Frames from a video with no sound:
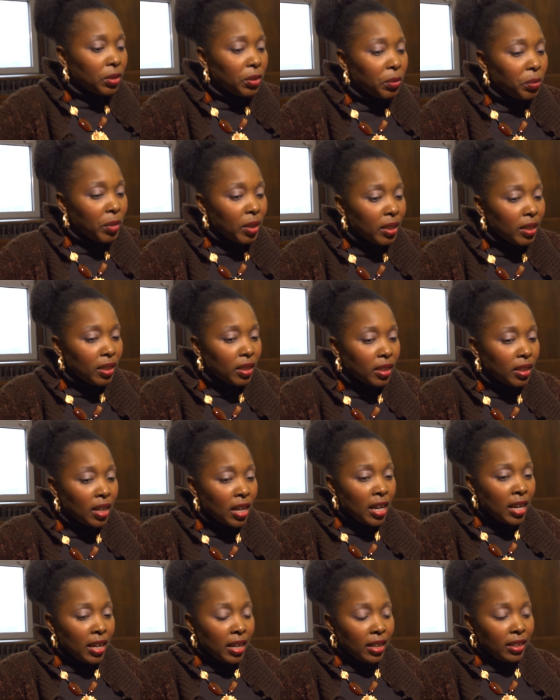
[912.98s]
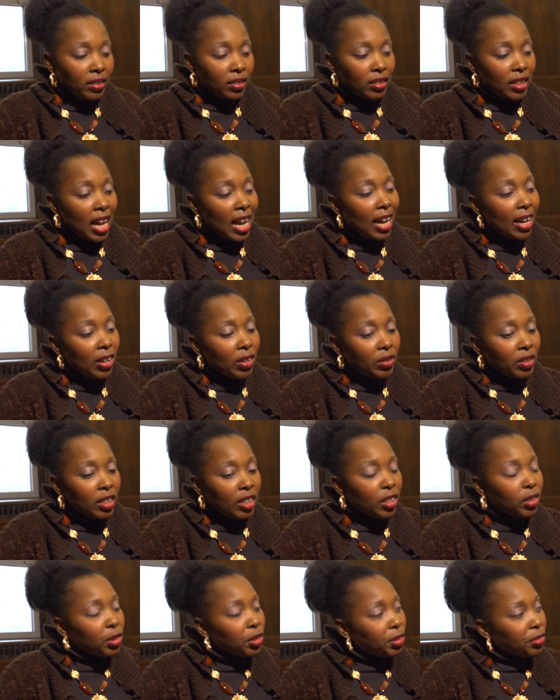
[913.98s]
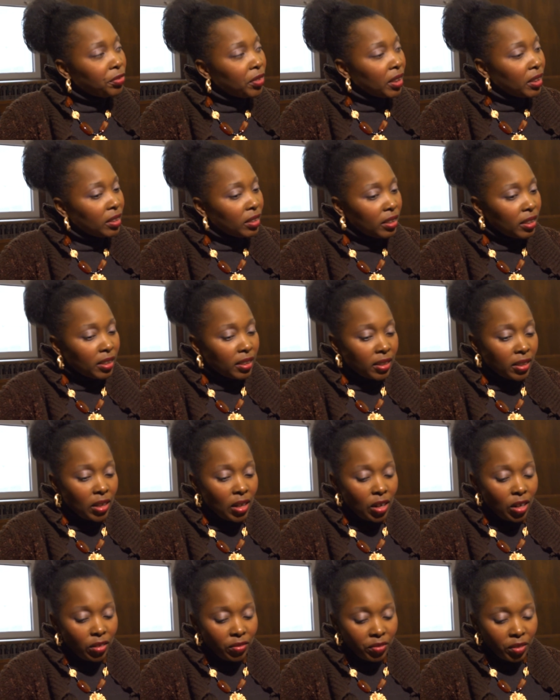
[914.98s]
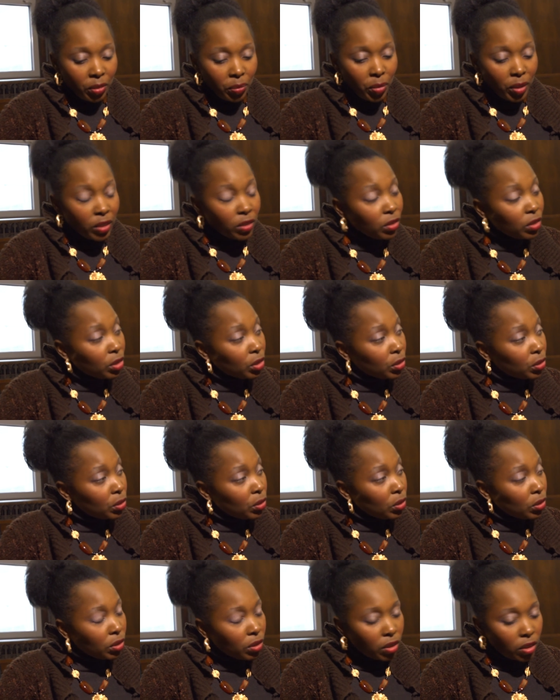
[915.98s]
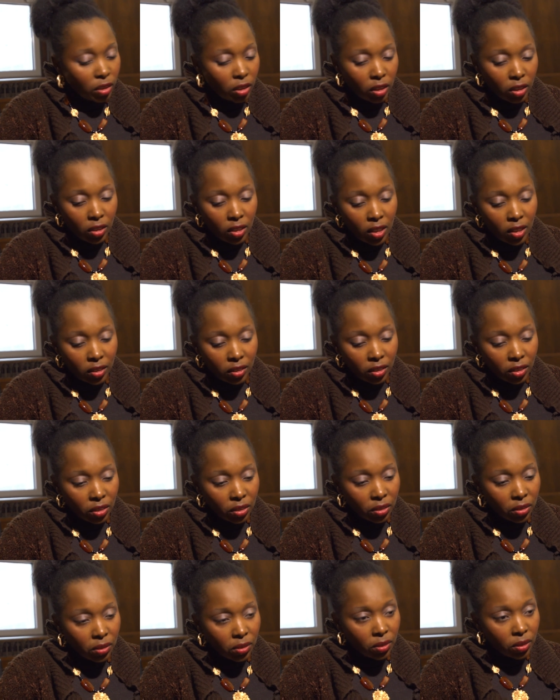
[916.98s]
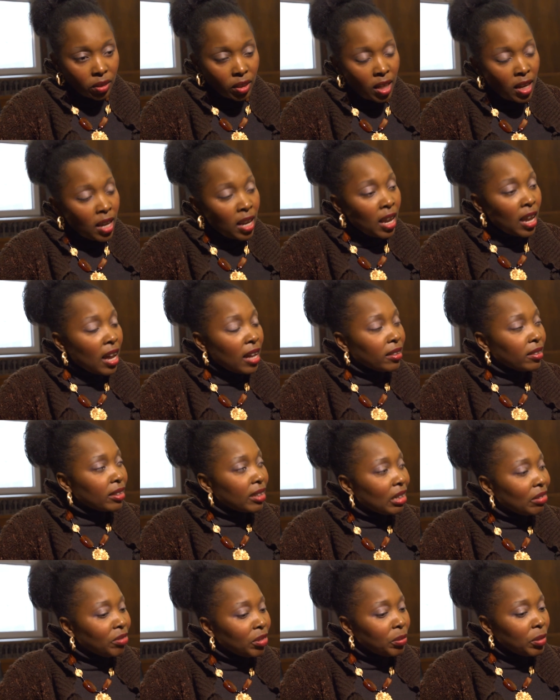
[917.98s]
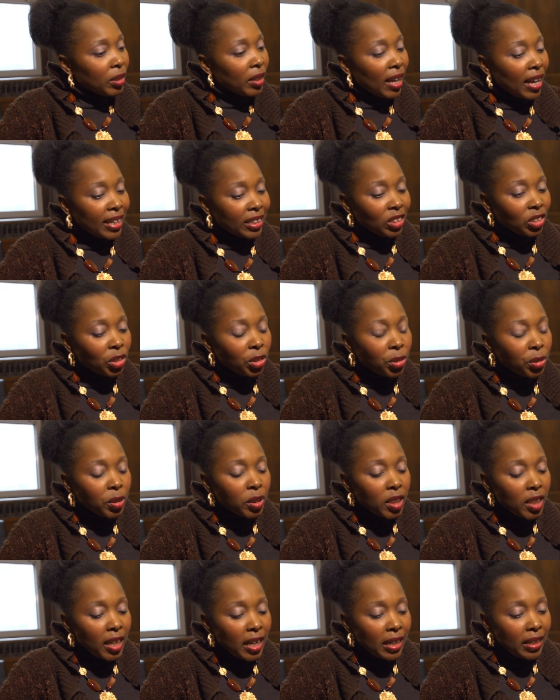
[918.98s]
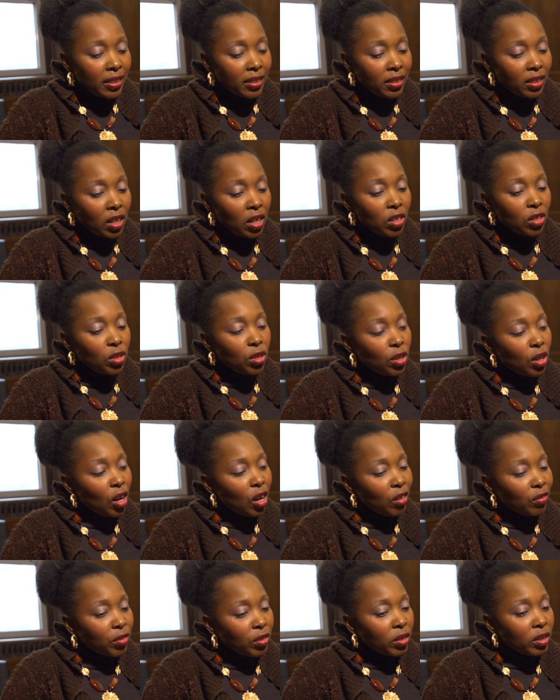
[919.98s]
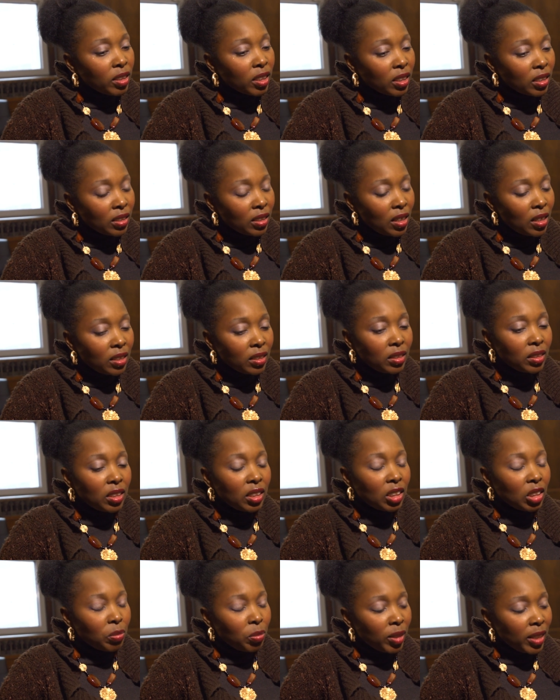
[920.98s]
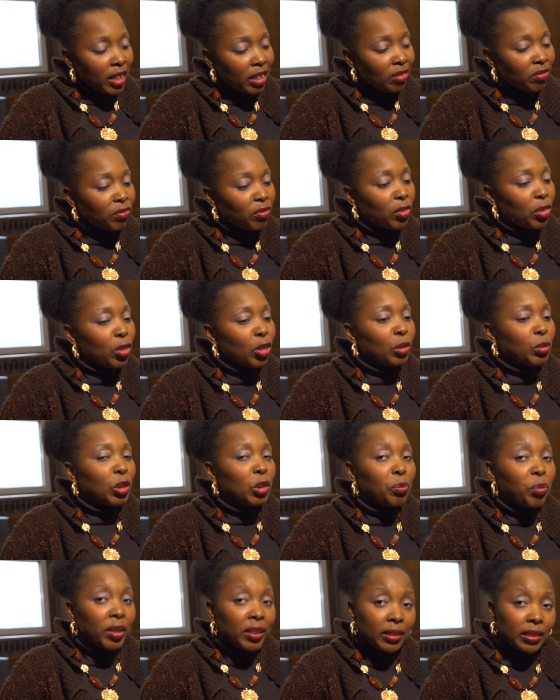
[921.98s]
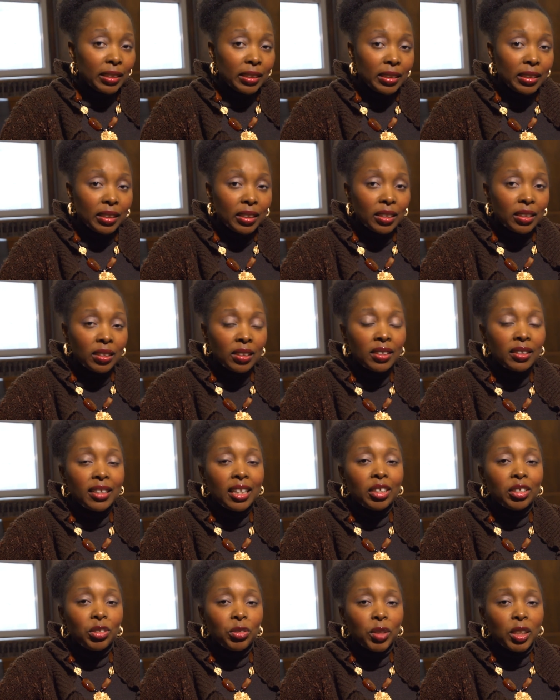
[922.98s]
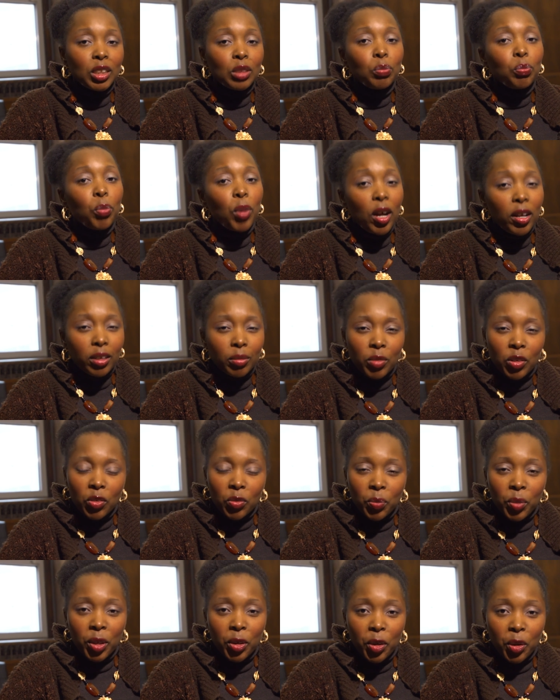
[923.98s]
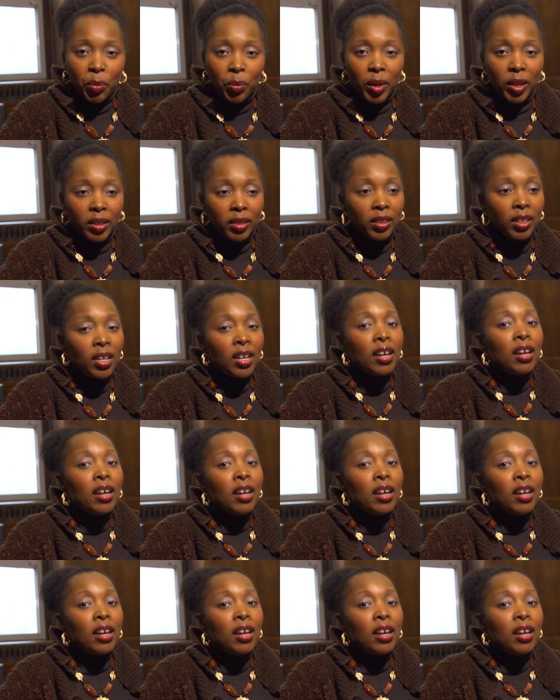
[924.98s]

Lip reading: to me is how the interfacing of the business schools, the technology schools, and the government has created novel technologies, platforms, businesses that address bottom of the pyramid